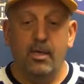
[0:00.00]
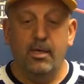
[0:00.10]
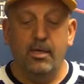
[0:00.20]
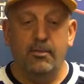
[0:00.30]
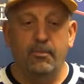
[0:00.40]

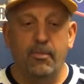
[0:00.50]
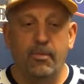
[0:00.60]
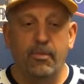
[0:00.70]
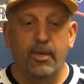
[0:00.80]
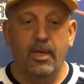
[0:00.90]

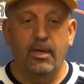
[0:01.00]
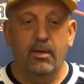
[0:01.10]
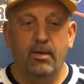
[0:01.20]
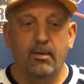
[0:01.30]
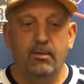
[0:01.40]

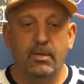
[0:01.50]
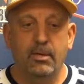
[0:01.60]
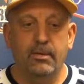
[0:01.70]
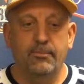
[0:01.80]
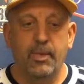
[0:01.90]

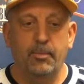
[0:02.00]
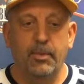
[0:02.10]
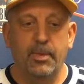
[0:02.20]
they played